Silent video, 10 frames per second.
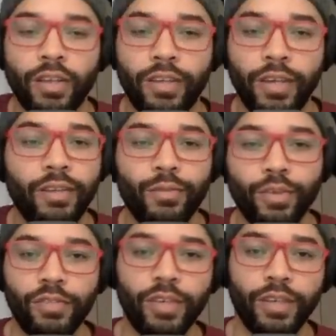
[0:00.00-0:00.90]
kent
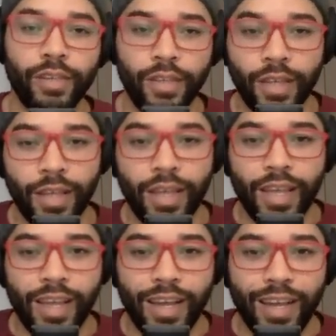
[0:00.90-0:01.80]
was vegan
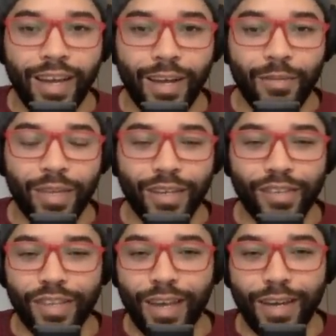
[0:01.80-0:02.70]
yeah uh, and
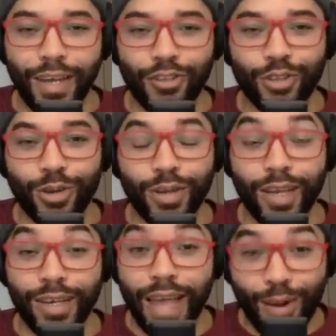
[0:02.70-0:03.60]
designed that shirt and that